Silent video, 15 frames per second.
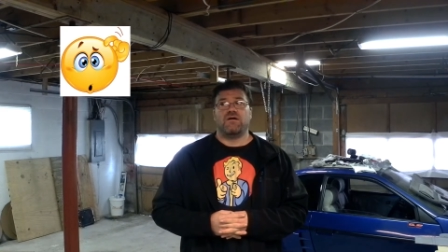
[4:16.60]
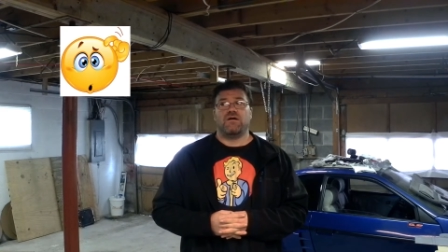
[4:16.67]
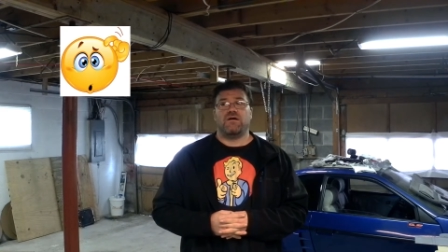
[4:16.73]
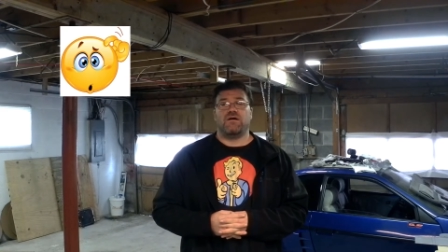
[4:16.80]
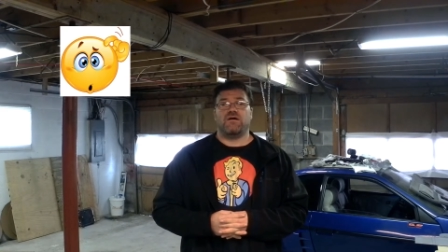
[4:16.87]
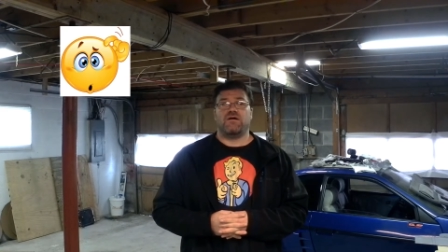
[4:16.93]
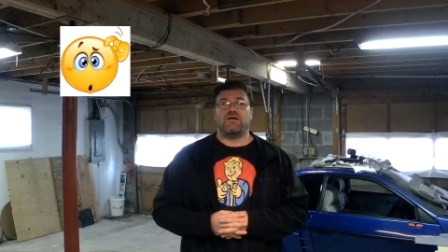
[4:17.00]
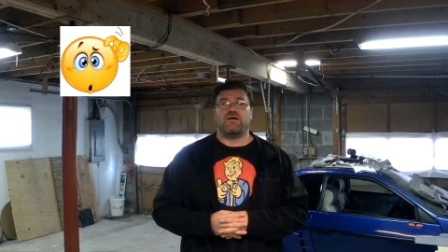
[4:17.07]

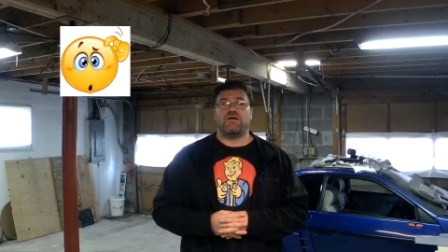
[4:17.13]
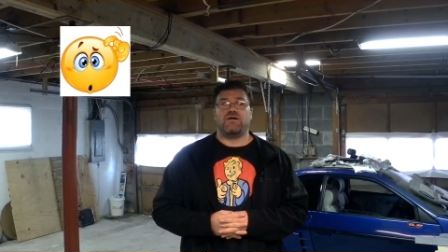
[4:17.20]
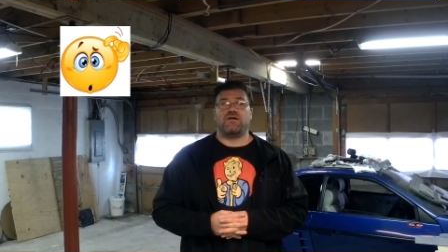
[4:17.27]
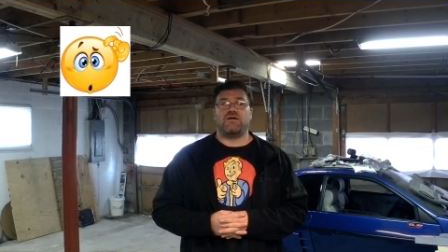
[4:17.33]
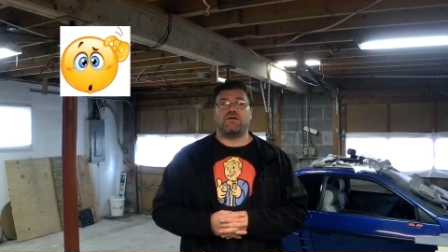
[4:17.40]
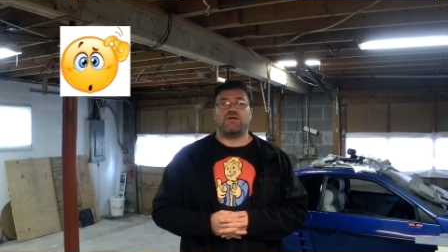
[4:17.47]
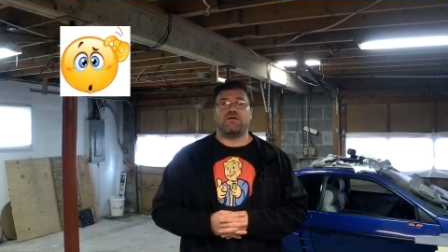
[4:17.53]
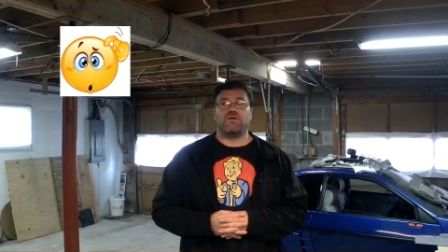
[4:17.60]

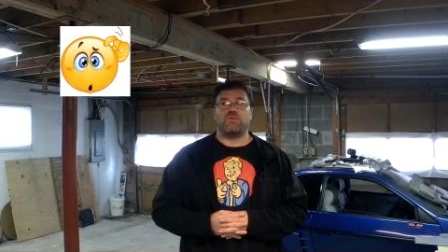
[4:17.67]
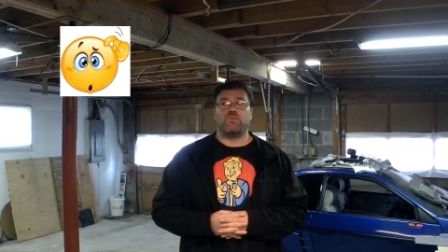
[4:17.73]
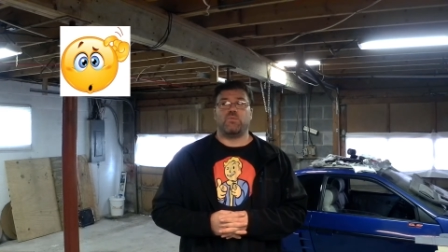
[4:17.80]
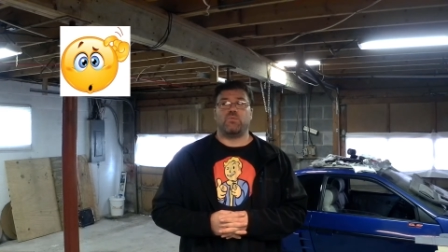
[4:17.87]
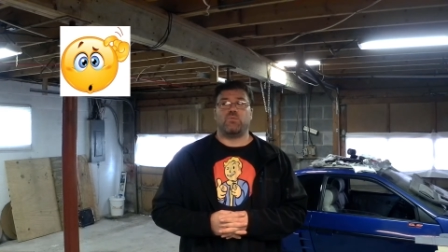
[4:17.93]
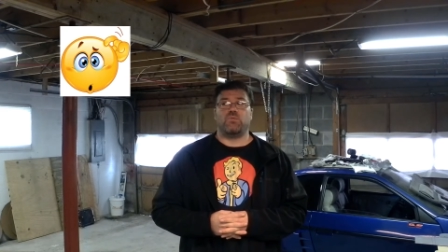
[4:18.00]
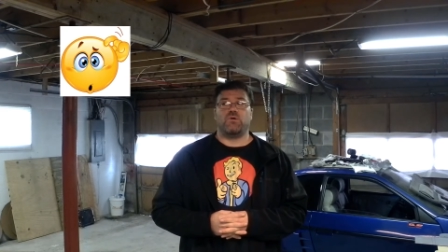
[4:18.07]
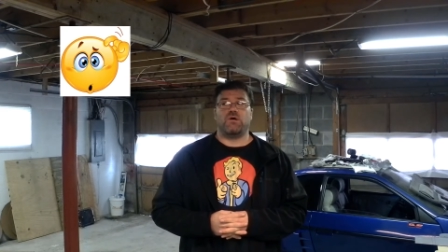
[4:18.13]

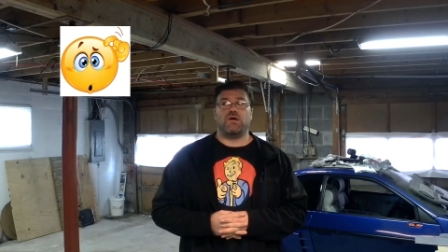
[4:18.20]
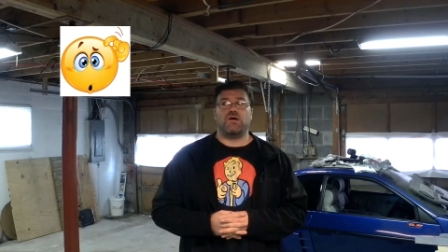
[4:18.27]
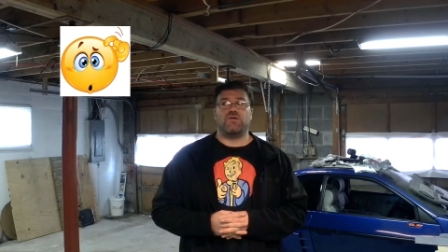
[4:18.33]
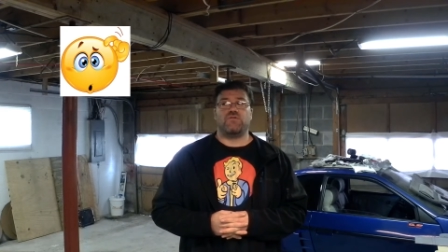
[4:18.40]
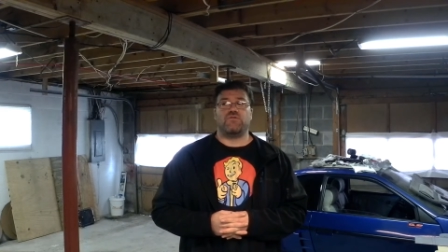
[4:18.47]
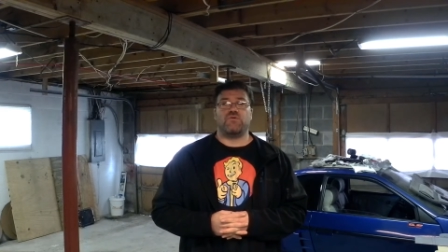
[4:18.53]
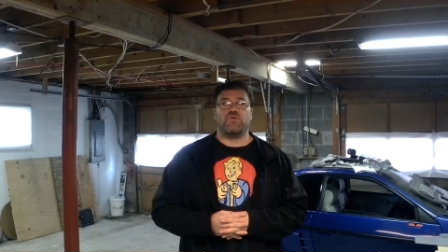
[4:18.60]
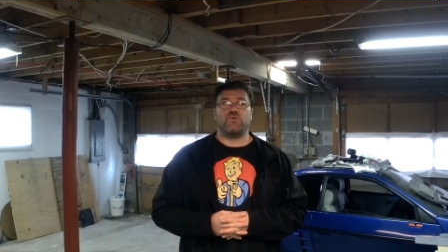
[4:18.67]

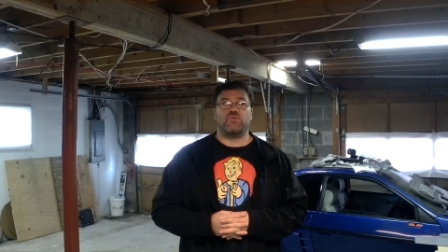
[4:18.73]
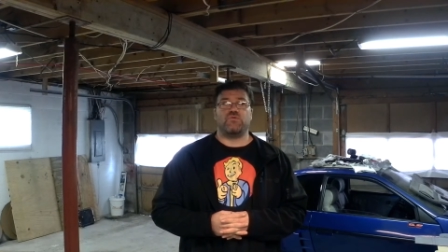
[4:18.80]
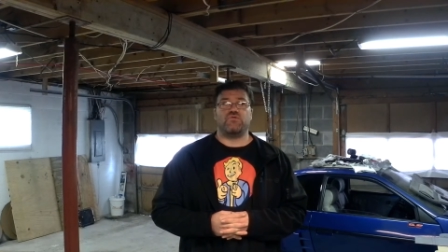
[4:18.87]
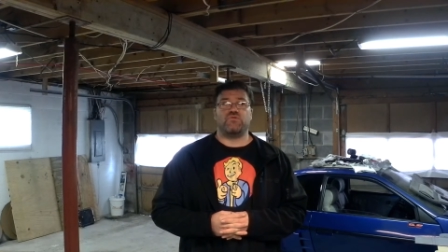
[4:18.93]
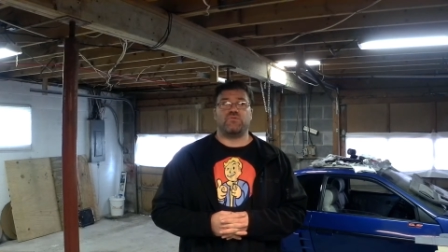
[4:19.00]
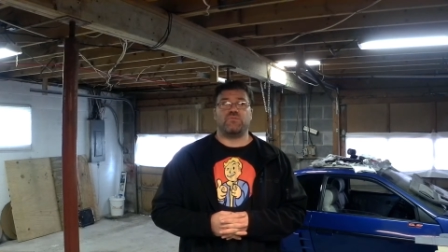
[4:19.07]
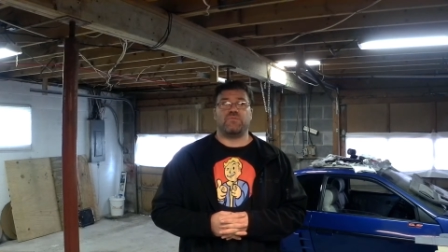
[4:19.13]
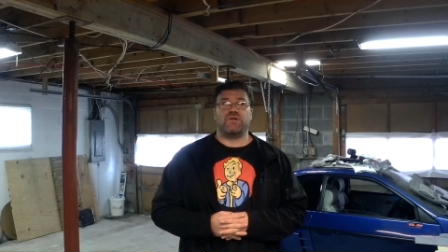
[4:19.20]
What
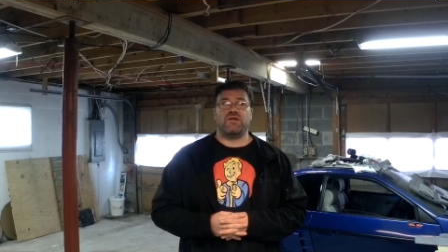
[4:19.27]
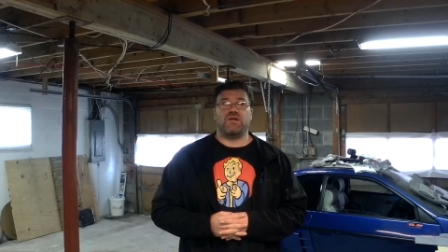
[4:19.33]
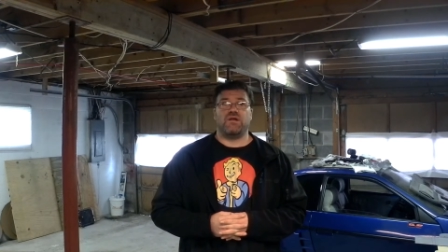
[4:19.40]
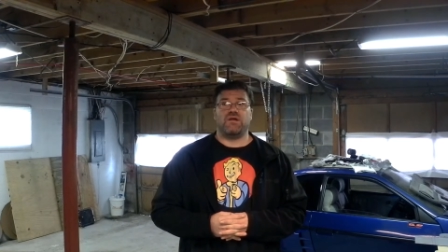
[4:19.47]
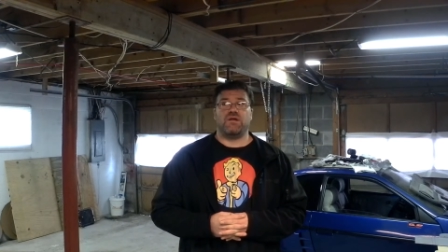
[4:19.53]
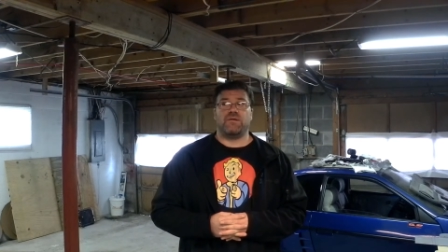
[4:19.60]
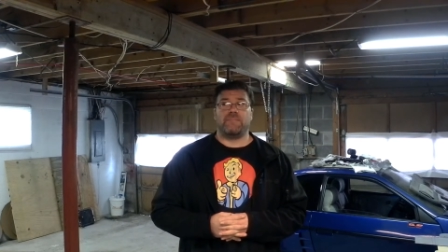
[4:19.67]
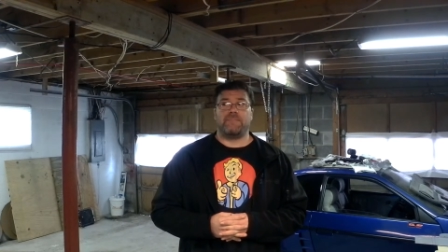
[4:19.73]
social
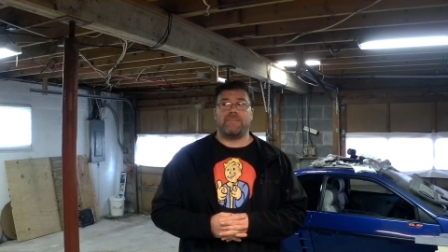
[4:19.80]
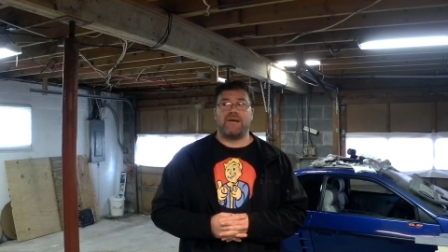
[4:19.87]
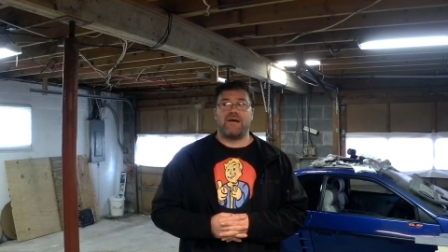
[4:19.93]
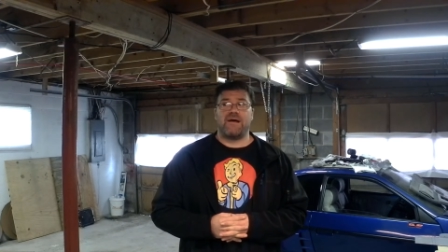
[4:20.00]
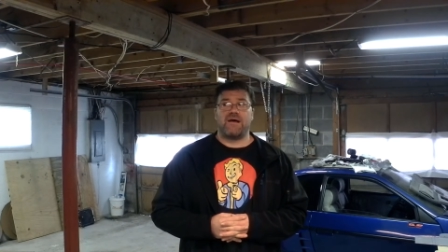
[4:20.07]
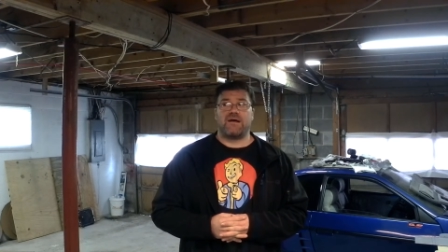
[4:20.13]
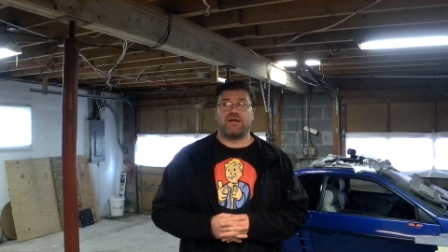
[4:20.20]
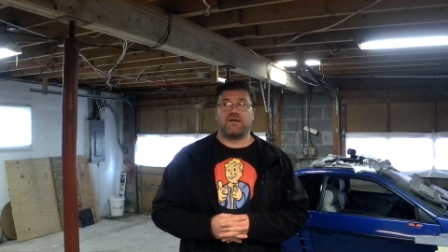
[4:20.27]
media
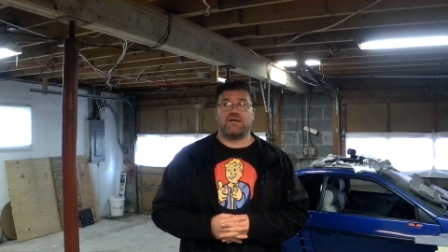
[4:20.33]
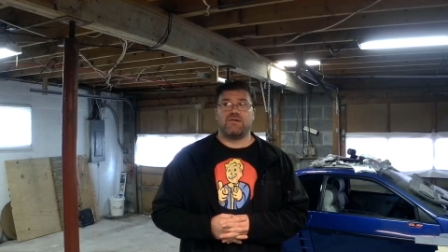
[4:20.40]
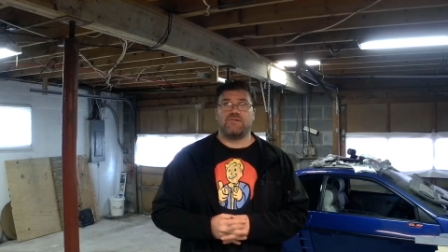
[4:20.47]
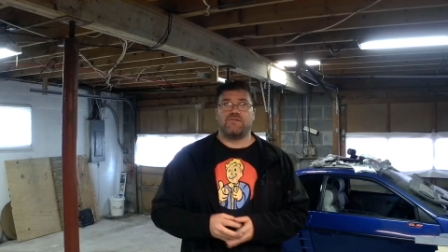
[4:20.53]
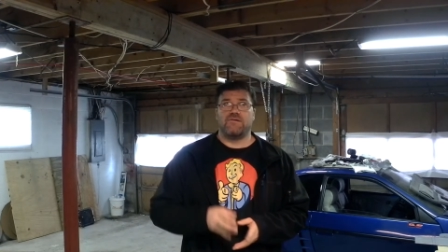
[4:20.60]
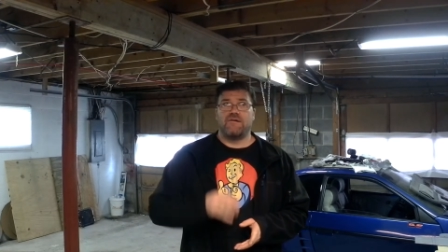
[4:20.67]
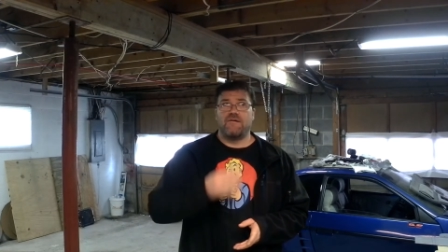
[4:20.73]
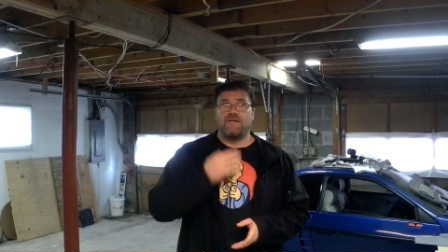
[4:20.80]

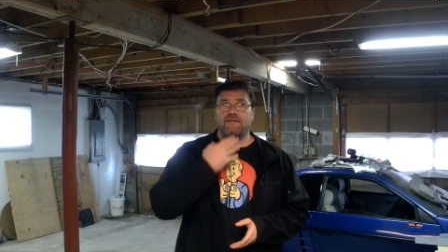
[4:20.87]
package?